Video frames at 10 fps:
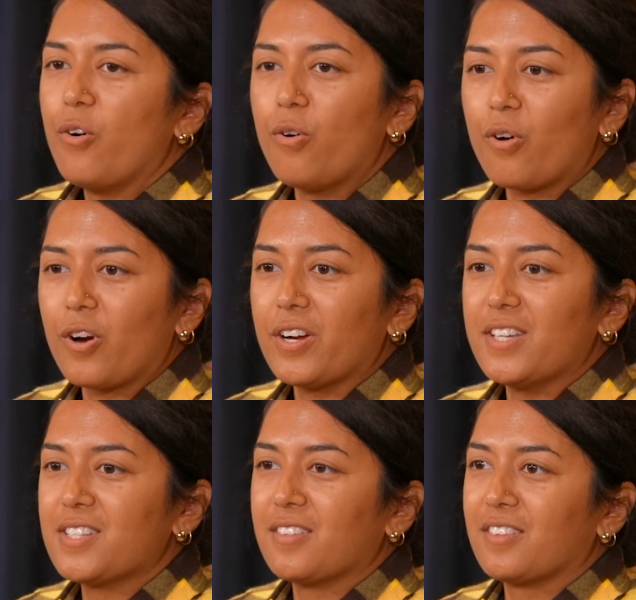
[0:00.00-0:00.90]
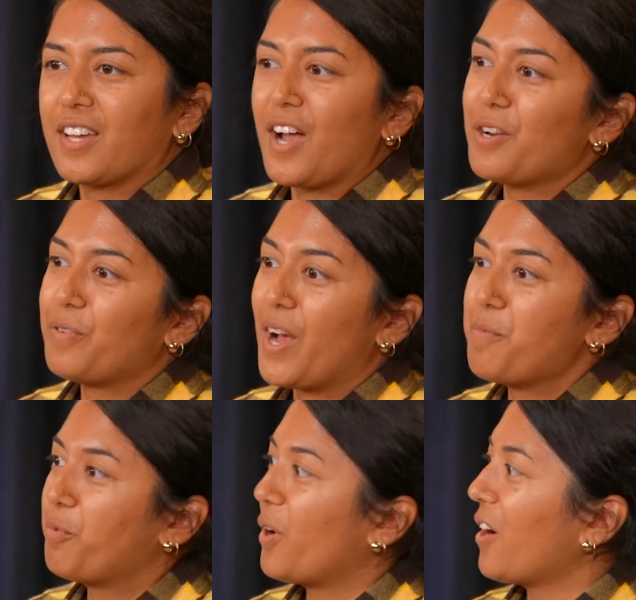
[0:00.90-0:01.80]
Or is it the kind of
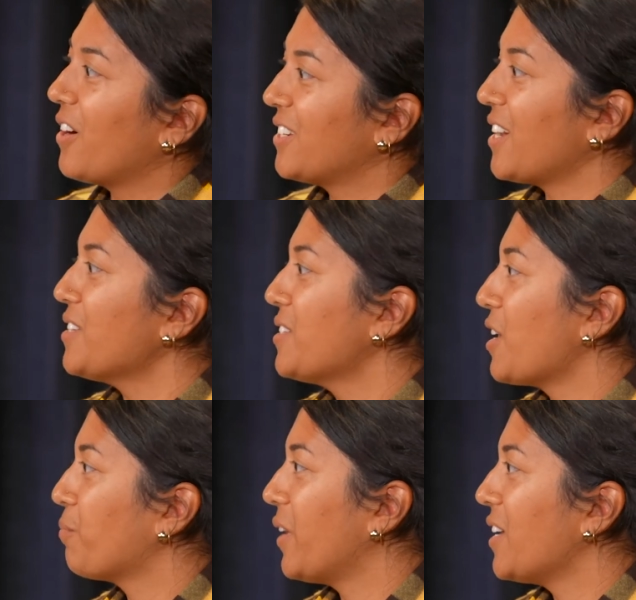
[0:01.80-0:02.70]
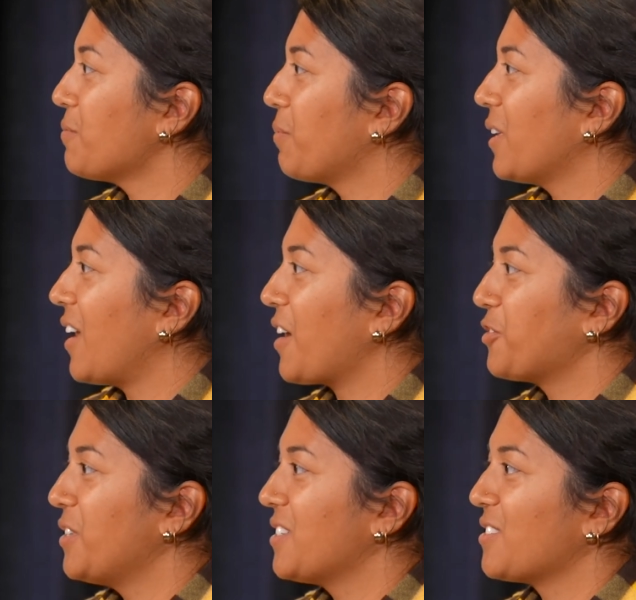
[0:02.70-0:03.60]
hype where it does take place but it
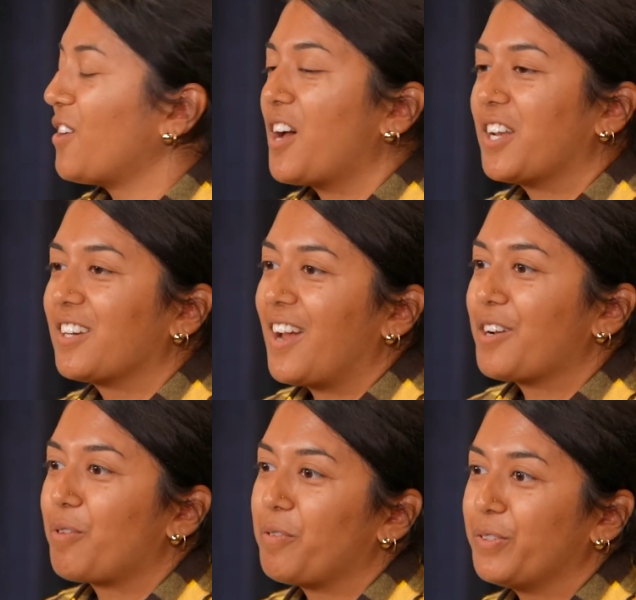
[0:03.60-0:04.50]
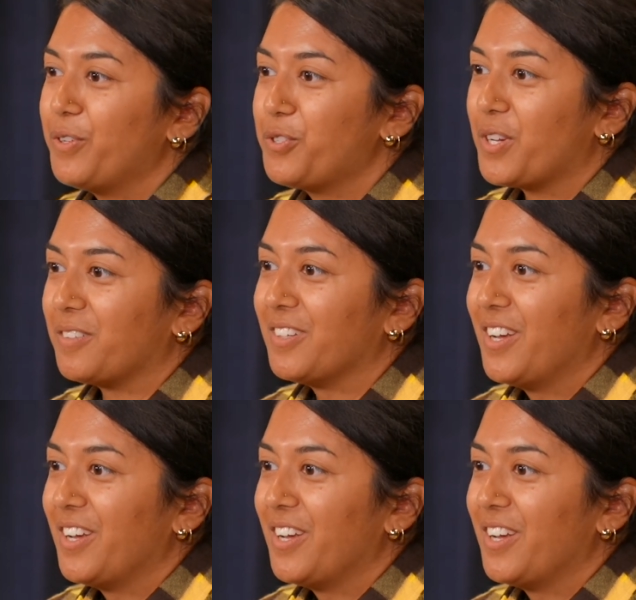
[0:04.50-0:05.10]
actually does not ignite a revolution?